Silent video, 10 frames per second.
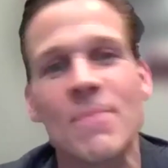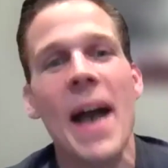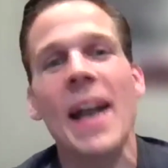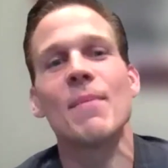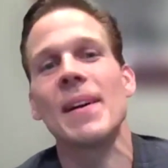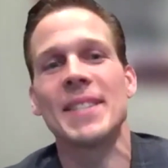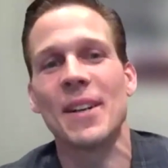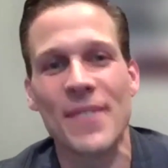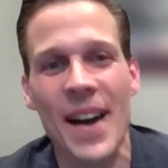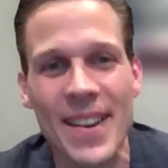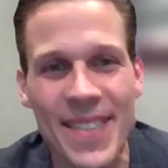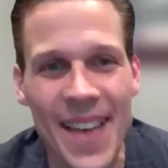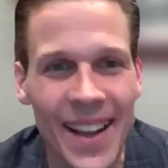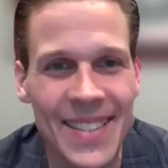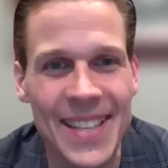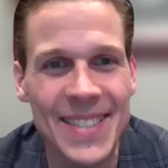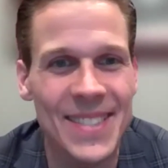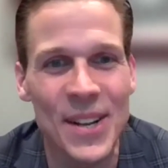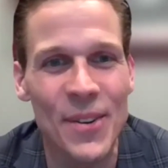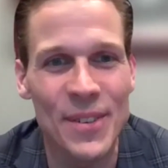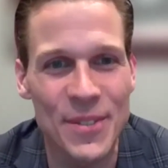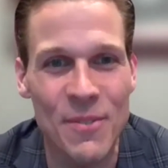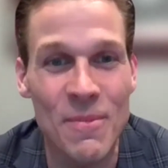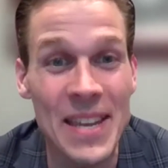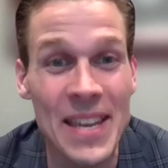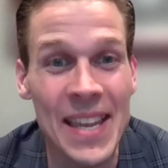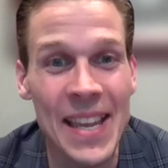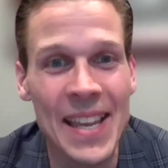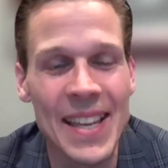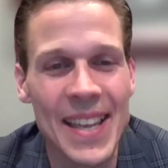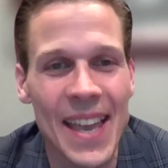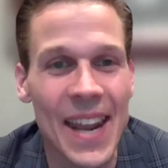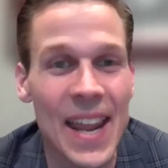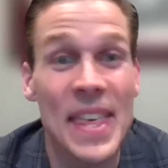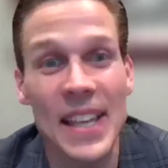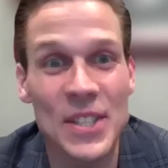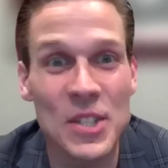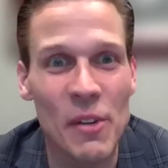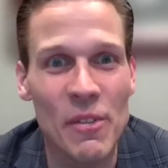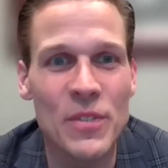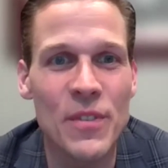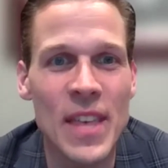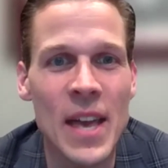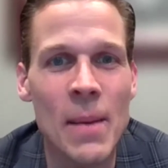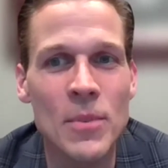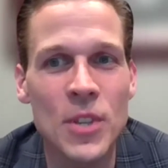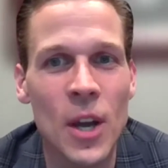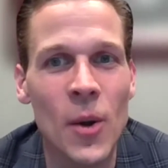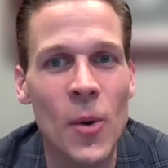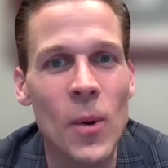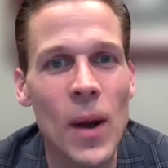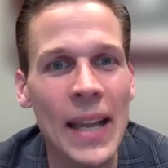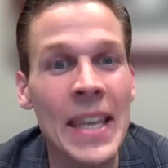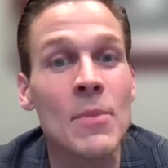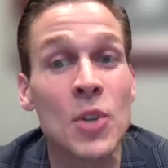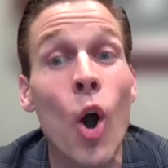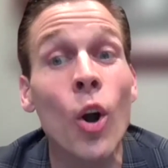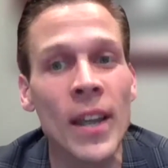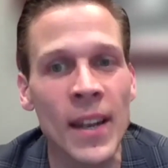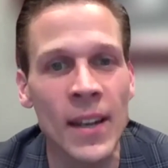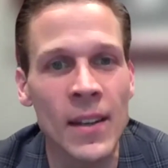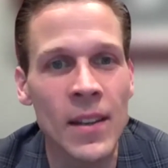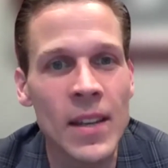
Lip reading: backing myself out of that because that's nervous for me, and I think it's nervous for them. So I keep talking.